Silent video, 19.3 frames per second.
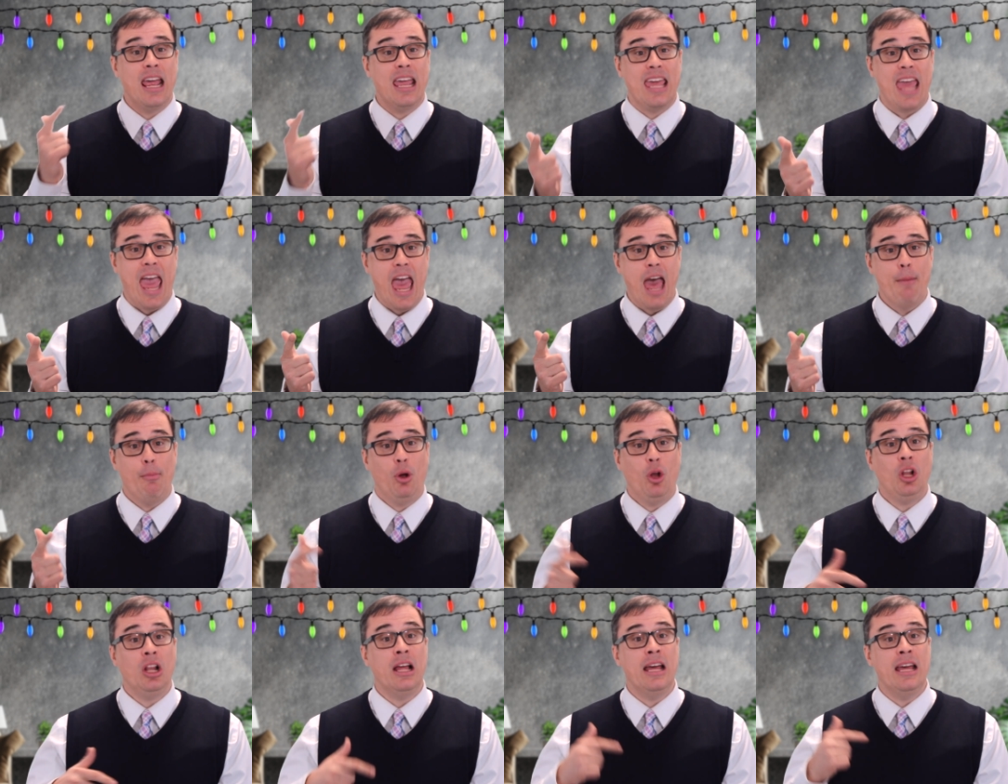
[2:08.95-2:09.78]

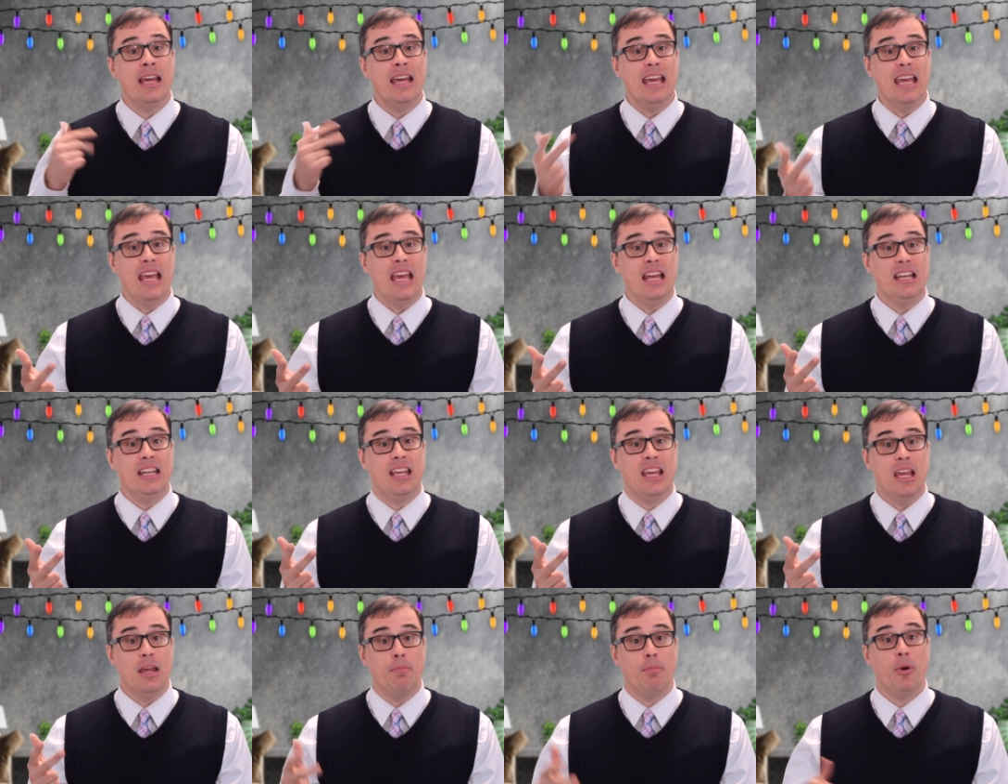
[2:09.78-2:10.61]
camel,
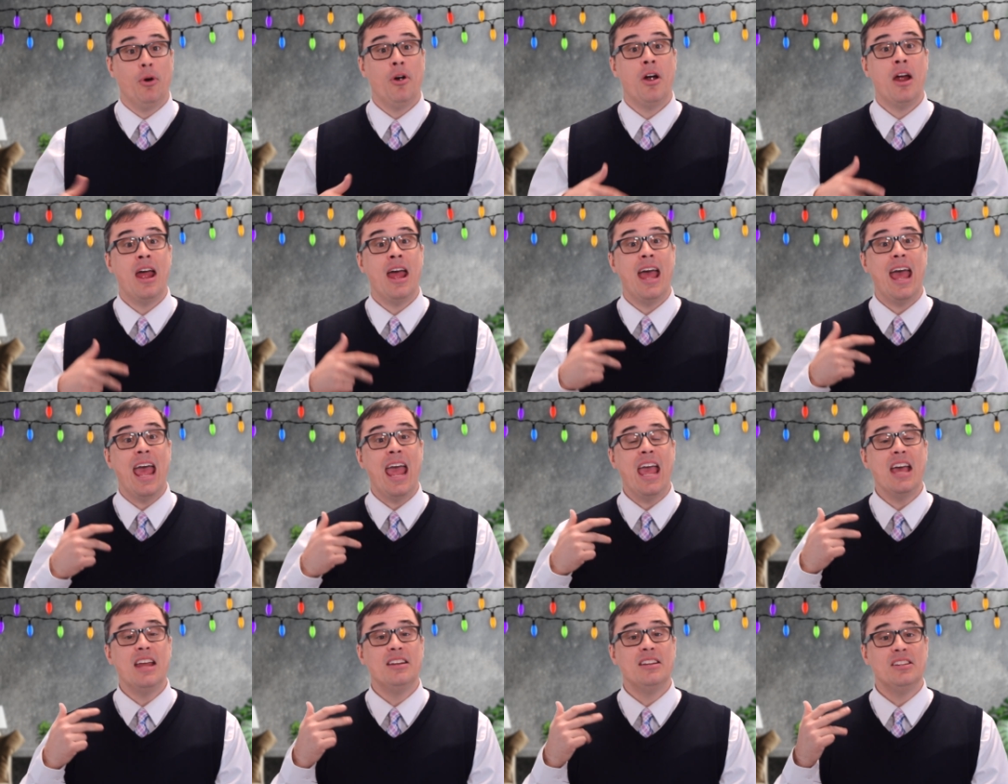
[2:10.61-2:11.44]
innkeeper,
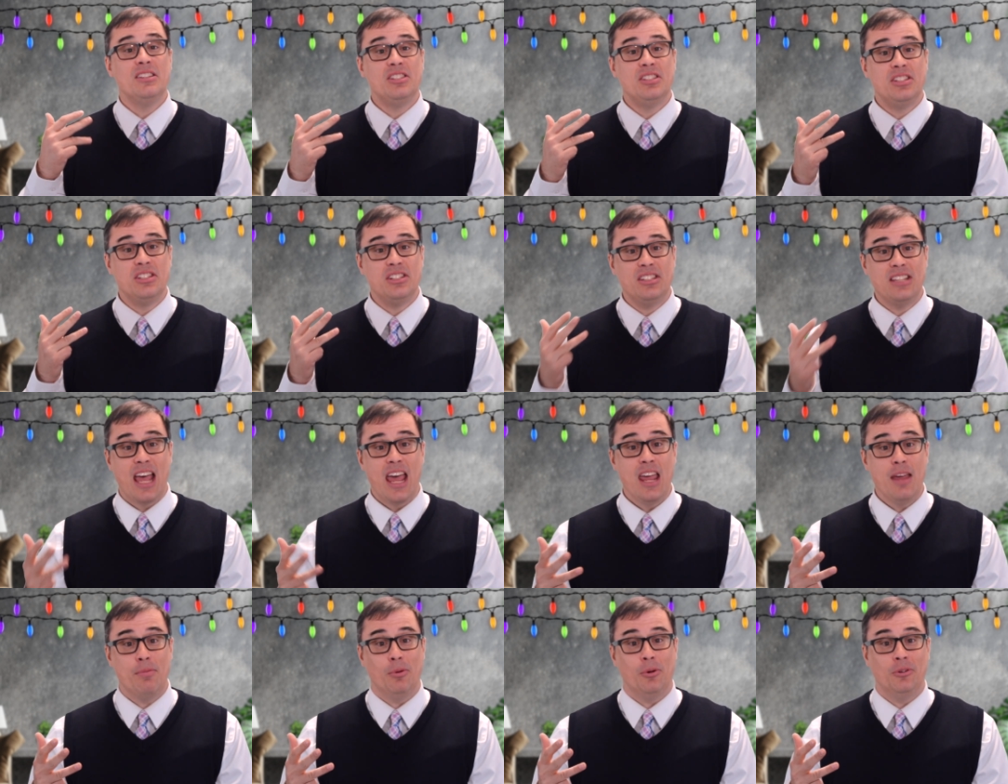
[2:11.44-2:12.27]
and
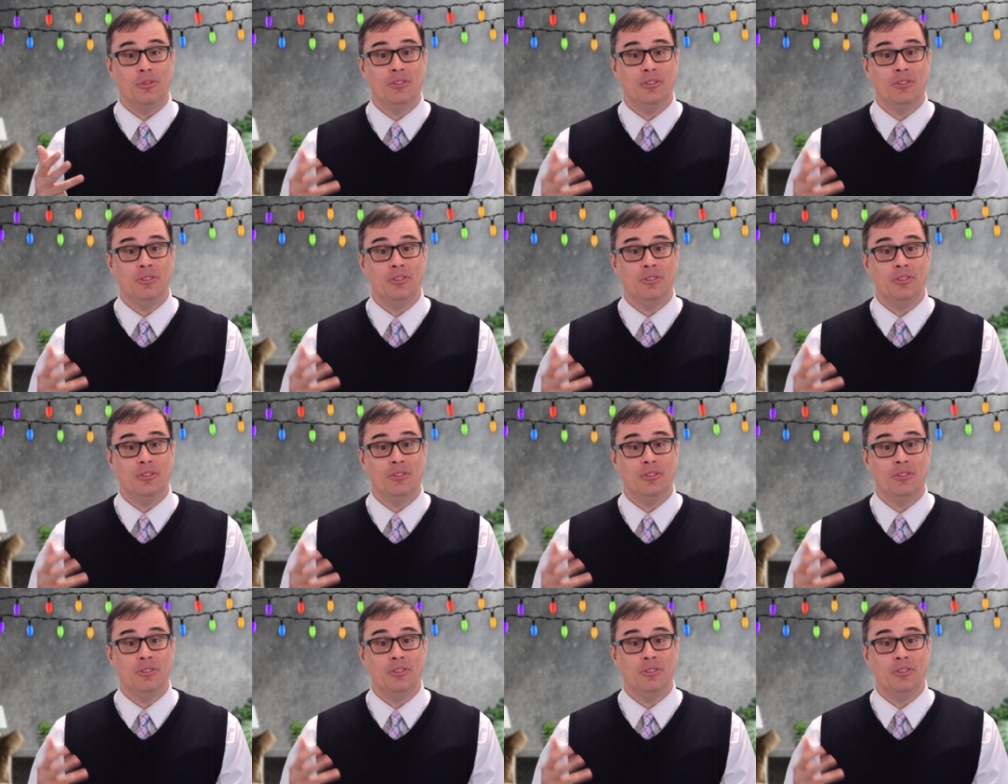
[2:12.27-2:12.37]
stable?